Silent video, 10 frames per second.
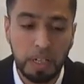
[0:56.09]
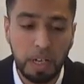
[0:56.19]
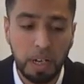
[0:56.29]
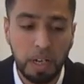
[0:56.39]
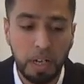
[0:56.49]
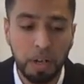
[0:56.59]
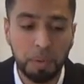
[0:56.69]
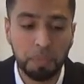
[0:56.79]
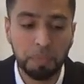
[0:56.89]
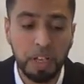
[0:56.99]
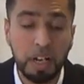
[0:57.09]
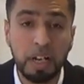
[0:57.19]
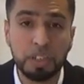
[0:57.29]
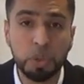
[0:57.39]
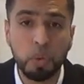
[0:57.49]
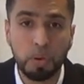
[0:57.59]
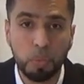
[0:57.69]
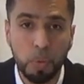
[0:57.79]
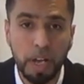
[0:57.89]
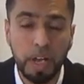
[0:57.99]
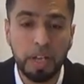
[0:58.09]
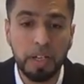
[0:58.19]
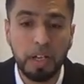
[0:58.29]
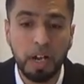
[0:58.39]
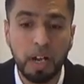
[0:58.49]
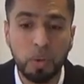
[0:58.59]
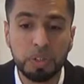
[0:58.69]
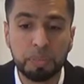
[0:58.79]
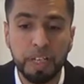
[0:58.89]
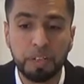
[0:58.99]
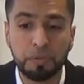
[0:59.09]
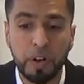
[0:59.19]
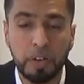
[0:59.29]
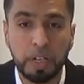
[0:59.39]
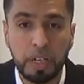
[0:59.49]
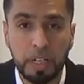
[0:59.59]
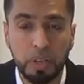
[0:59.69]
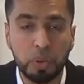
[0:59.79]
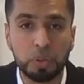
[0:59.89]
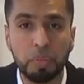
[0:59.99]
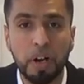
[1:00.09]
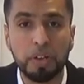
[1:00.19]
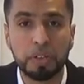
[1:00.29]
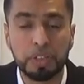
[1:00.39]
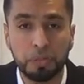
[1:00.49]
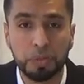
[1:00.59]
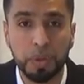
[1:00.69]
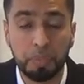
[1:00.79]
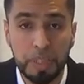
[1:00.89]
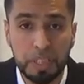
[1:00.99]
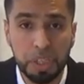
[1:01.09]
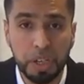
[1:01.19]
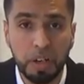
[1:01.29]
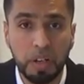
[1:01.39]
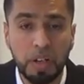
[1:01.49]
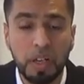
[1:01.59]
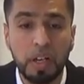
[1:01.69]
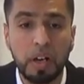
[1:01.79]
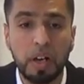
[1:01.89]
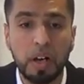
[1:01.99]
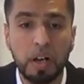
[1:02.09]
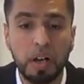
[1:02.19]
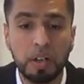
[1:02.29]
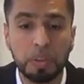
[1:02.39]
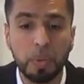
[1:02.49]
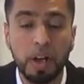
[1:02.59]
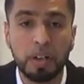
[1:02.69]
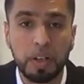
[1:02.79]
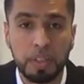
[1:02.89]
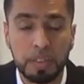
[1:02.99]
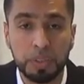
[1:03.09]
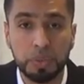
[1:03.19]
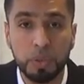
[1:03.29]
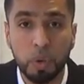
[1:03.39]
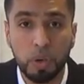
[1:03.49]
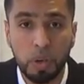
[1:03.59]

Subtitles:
And as you are aware, I always make it very clear not to marry yourself to a position, to analyze as we go